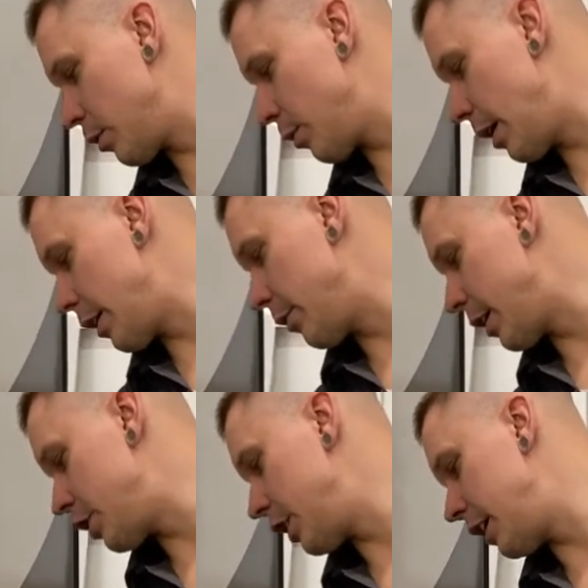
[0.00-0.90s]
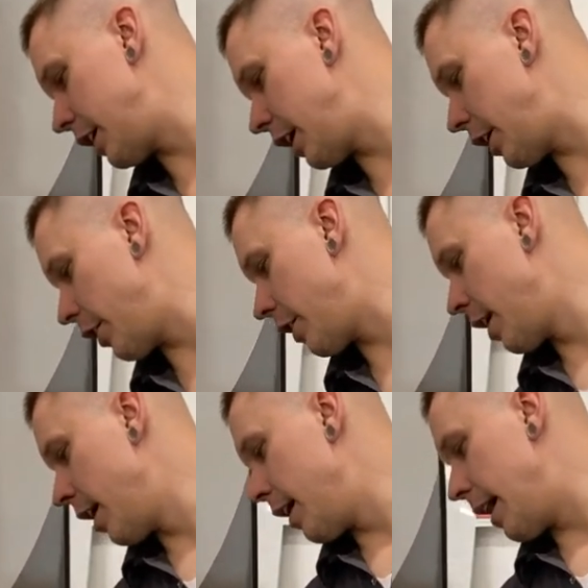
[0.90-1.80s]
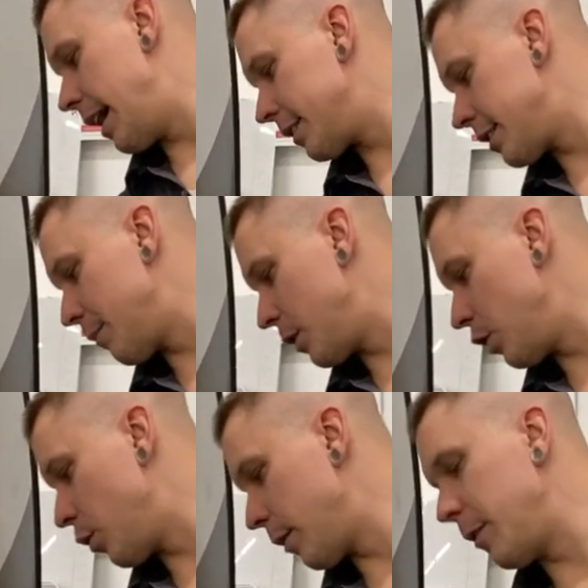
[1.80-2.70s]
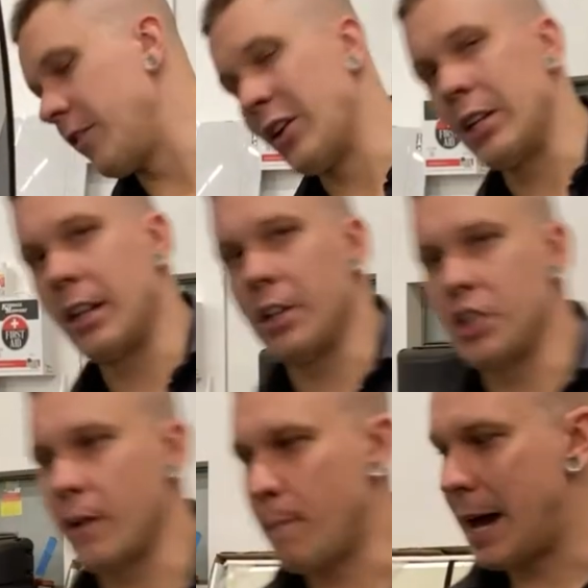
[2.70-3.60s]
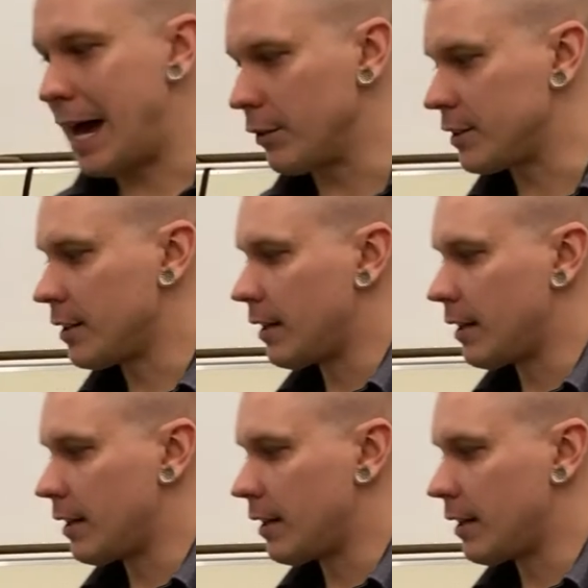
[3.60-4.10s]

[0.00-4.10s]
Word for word: with water rushing in here, uh, something you want to be very diligent about